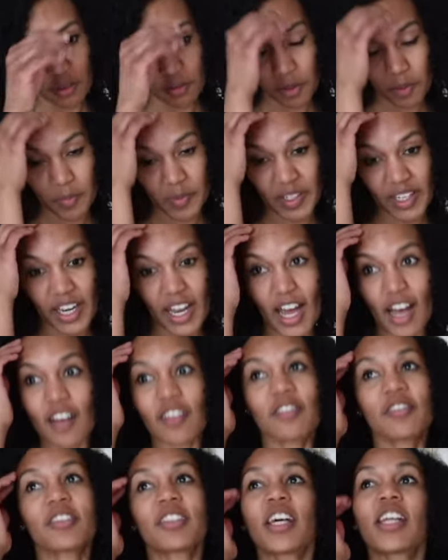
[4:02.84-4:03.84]
when we
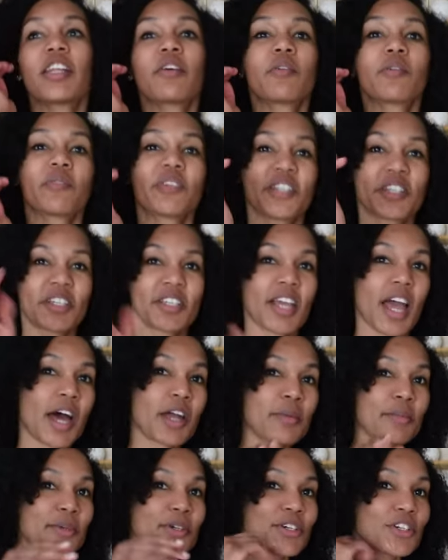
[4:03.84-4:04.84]
left, and then we went to
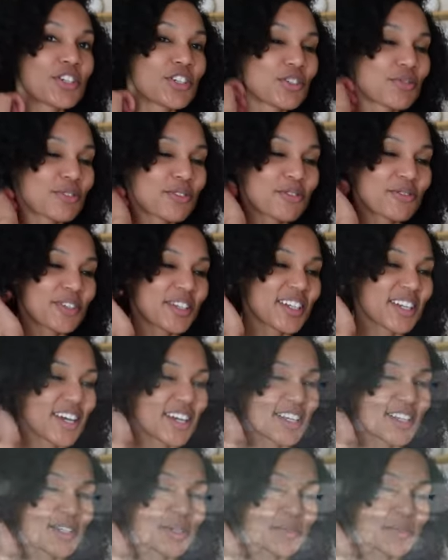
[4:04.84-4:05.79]
Scottibush, which was a nice.